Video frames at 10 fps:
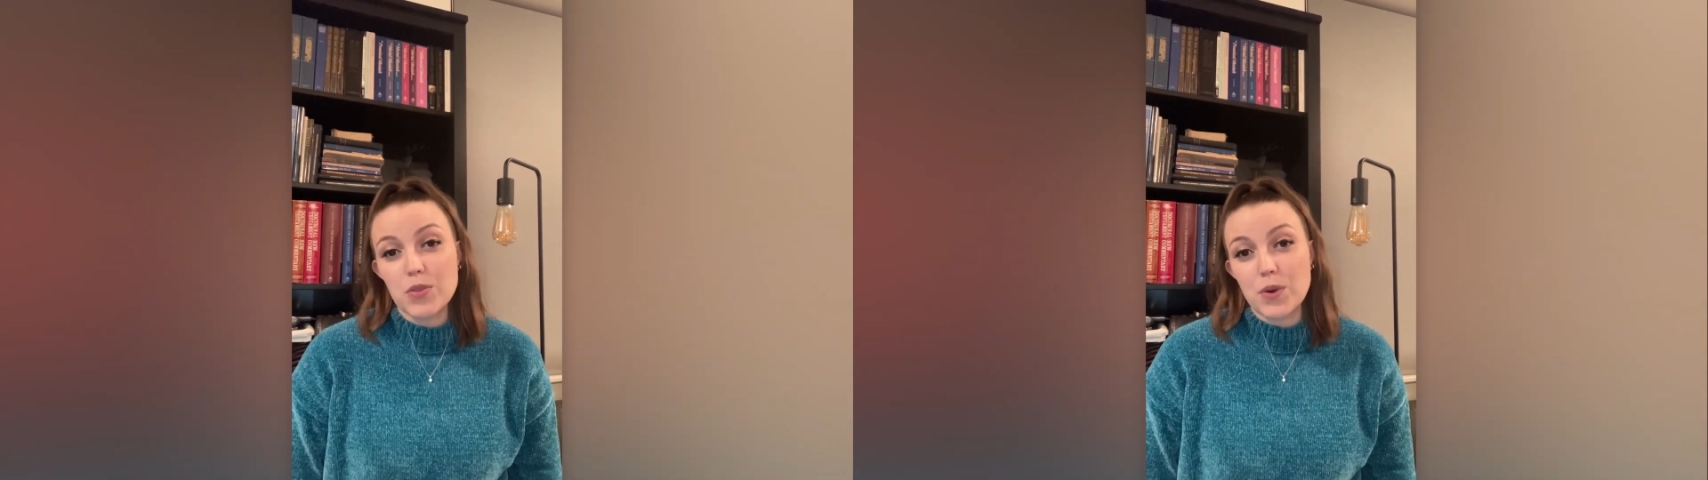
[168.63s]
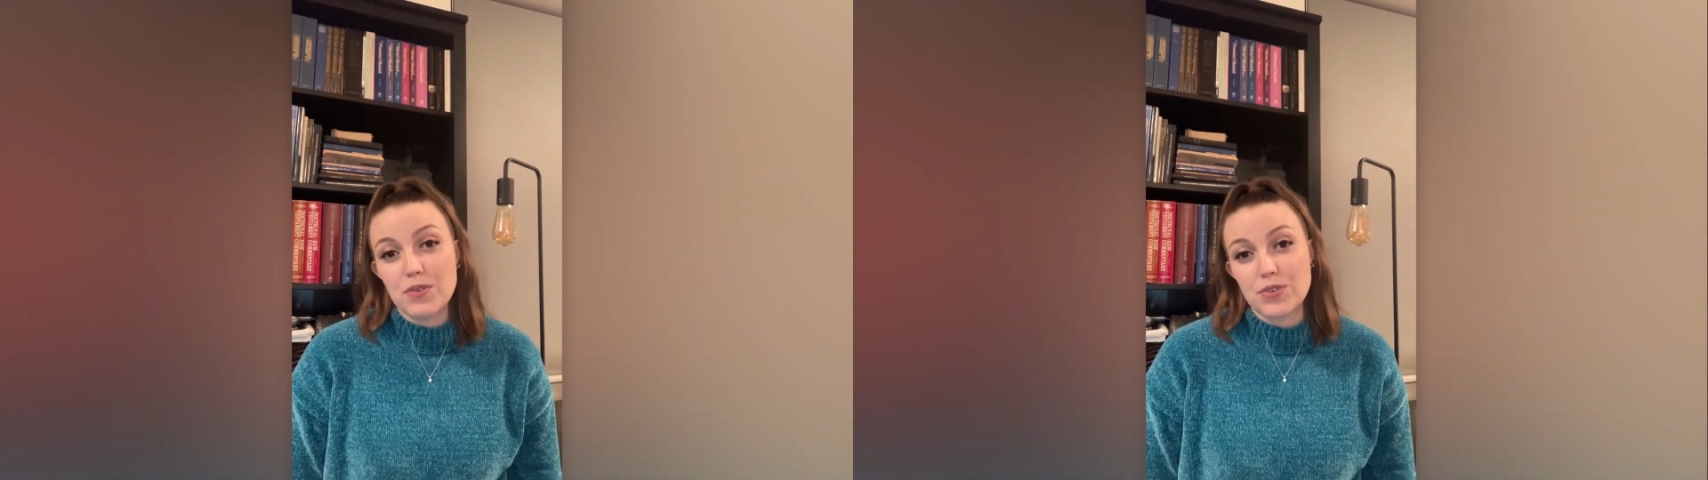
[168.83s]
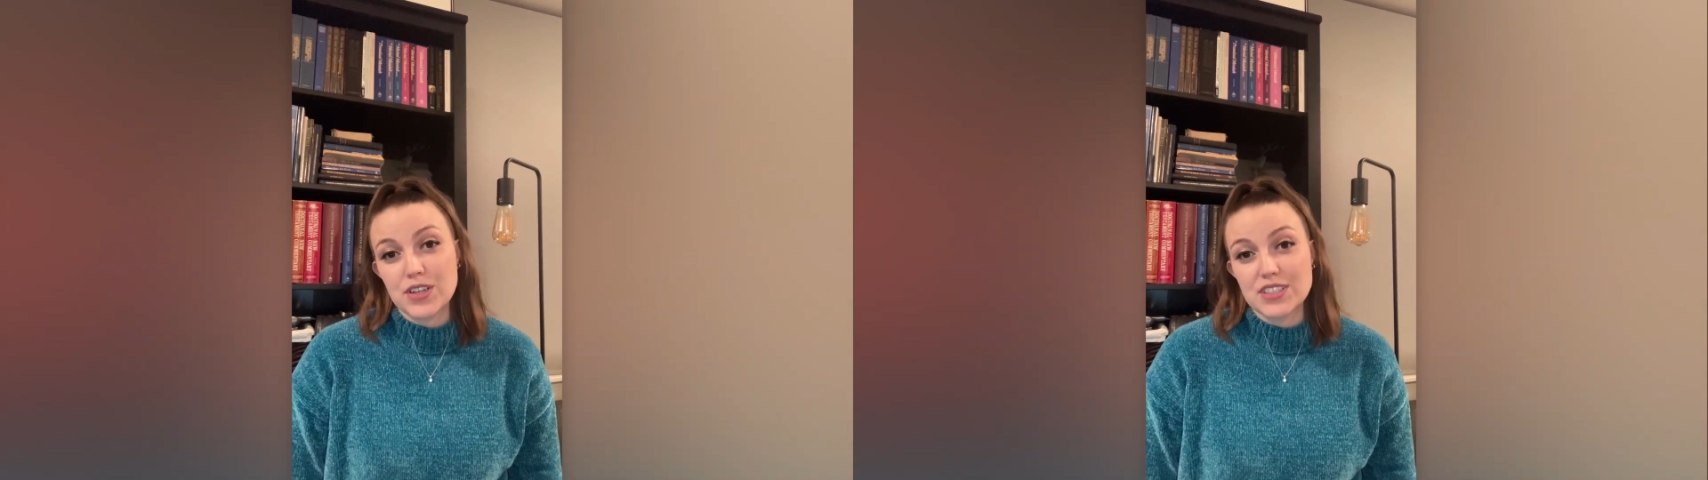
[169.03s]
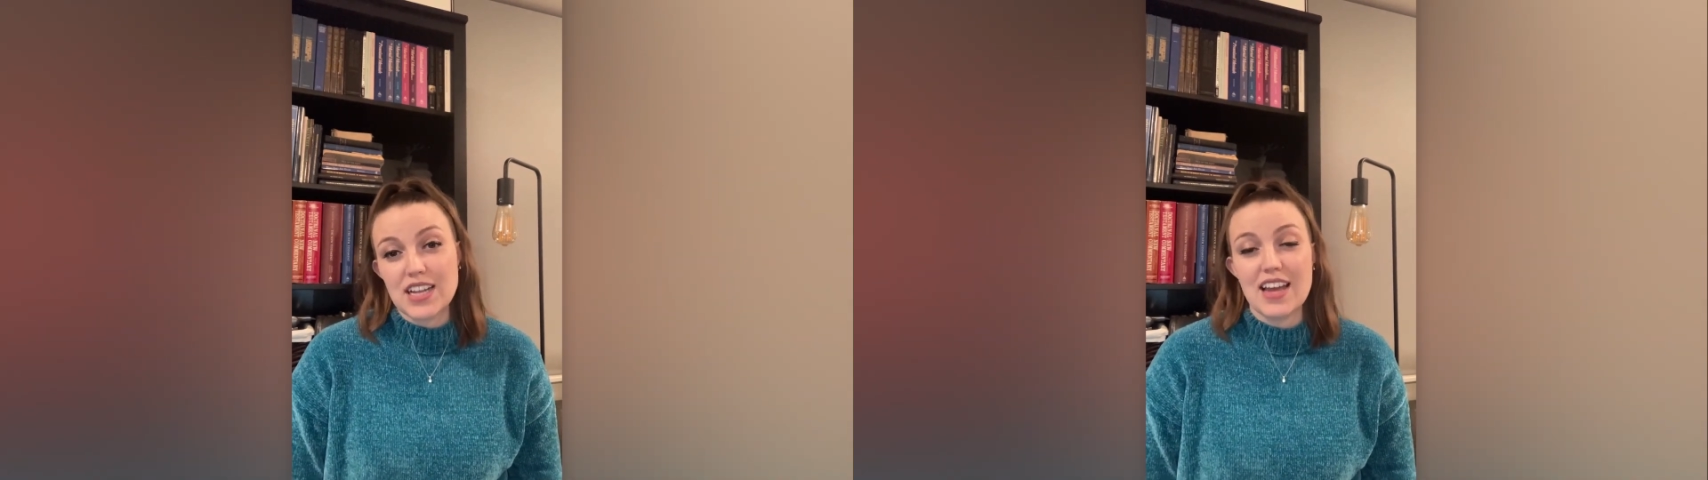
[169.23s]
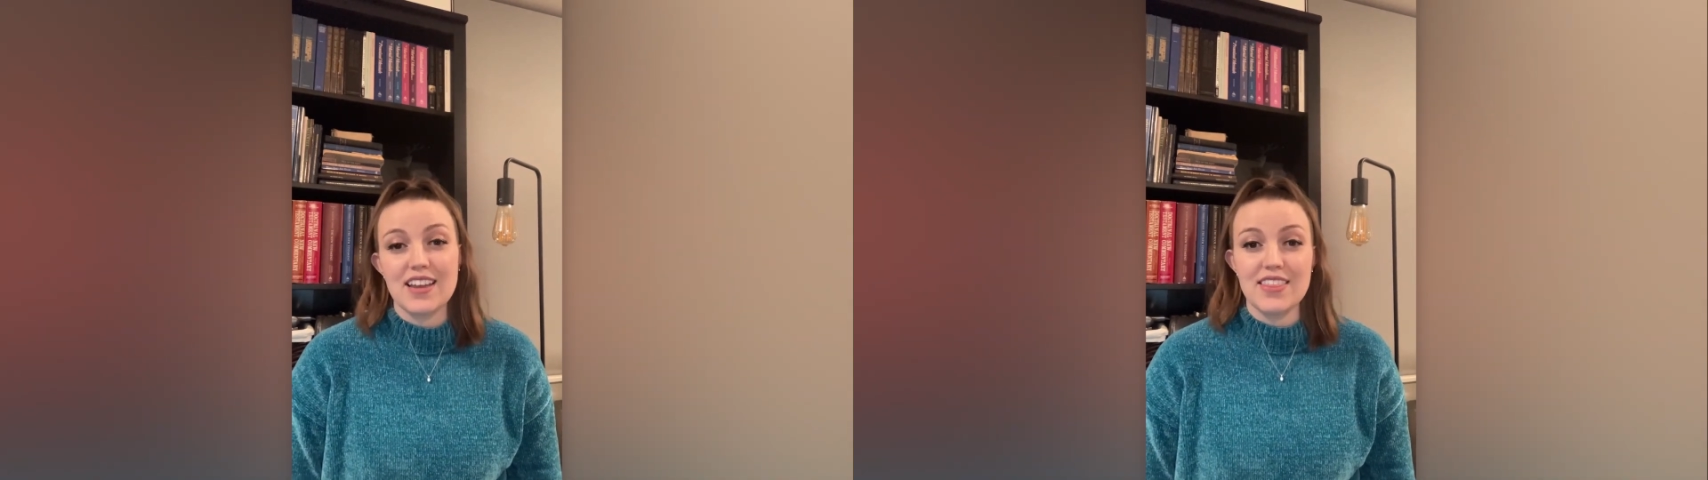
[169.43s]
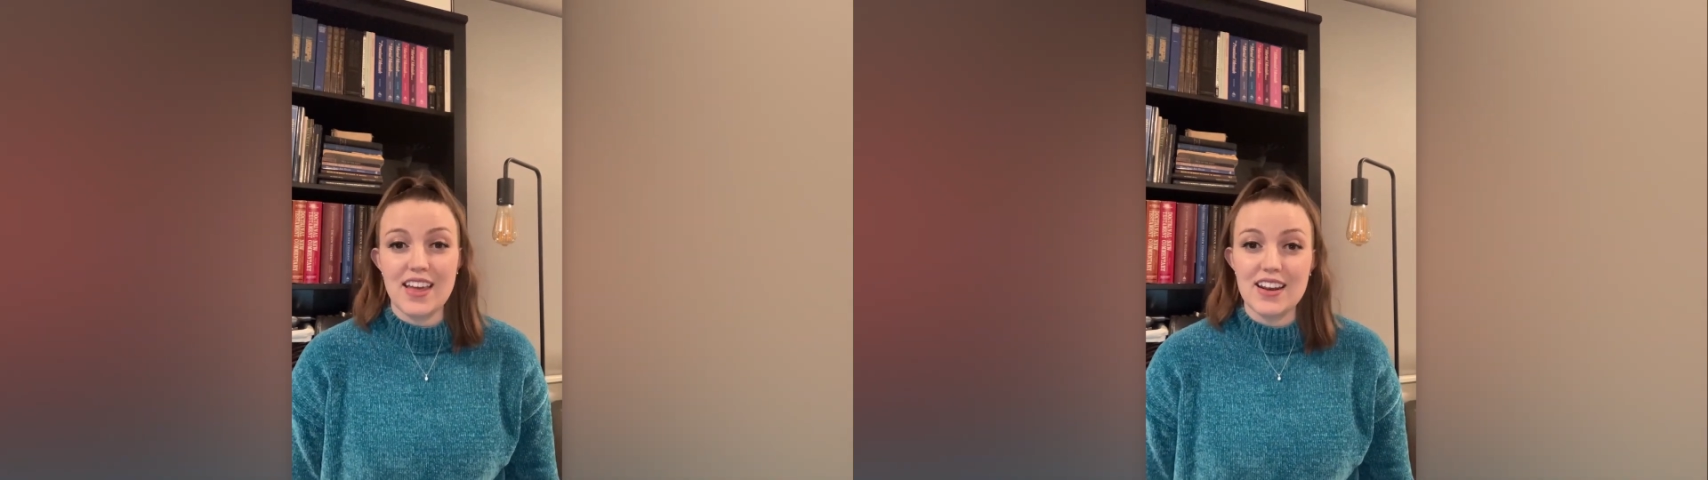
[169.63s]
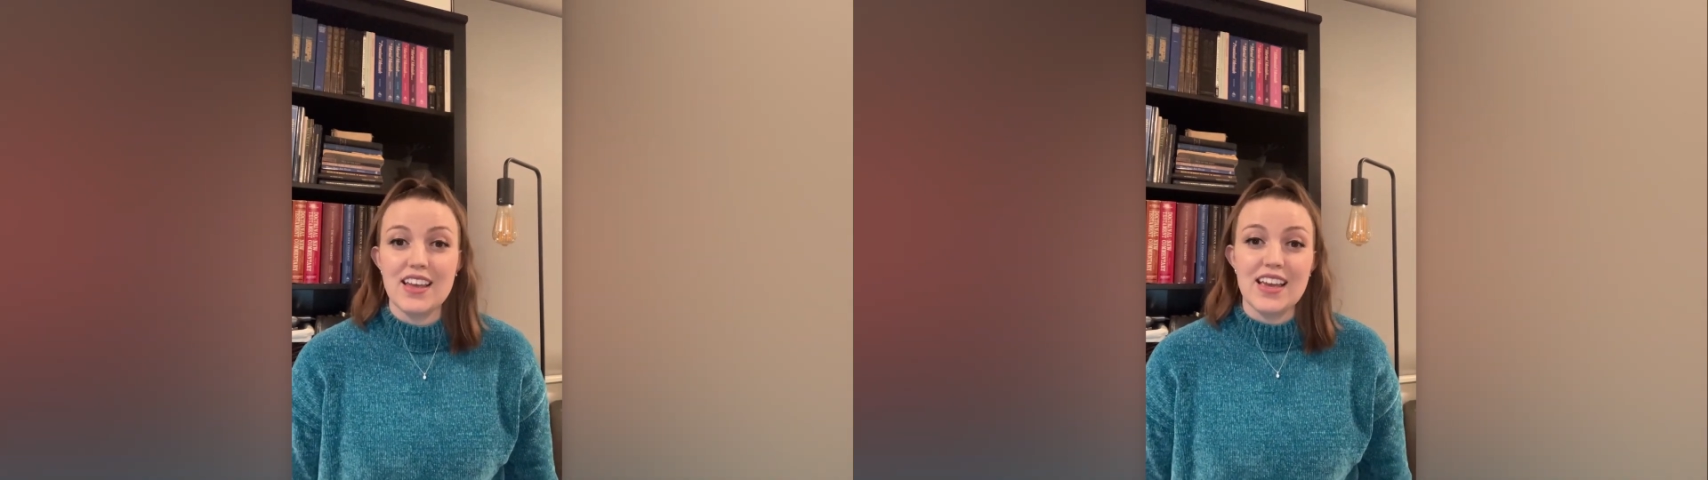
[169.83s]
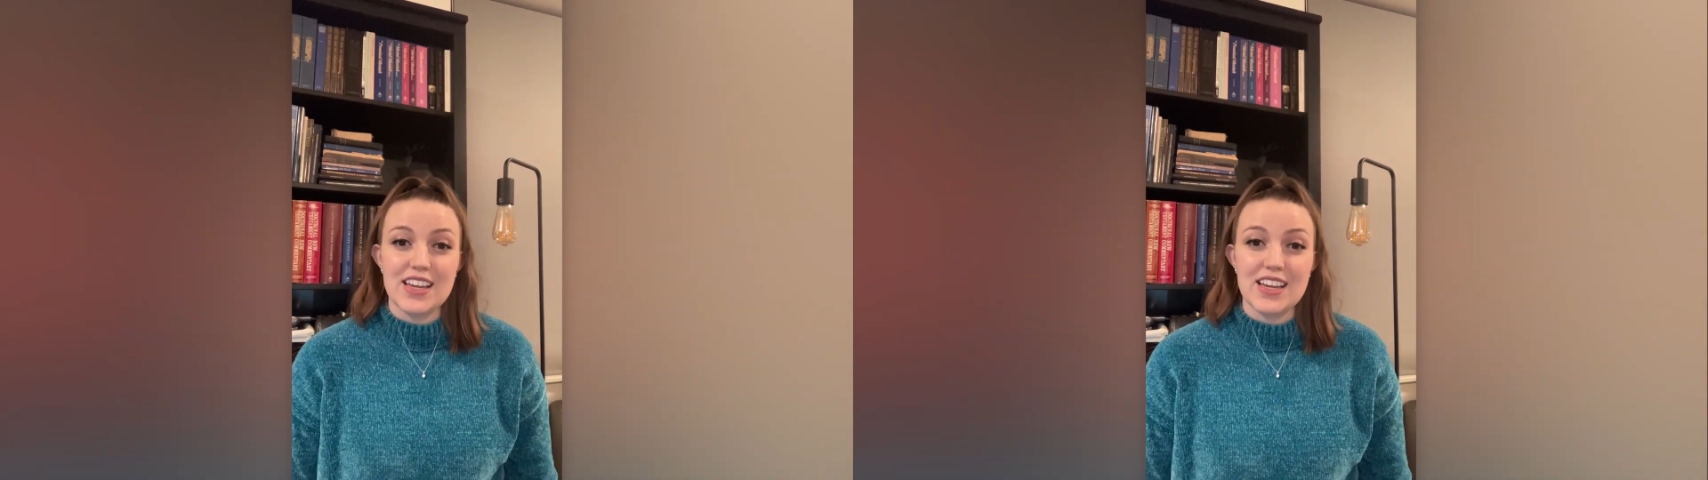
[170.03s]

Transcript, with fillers: of the way first and can then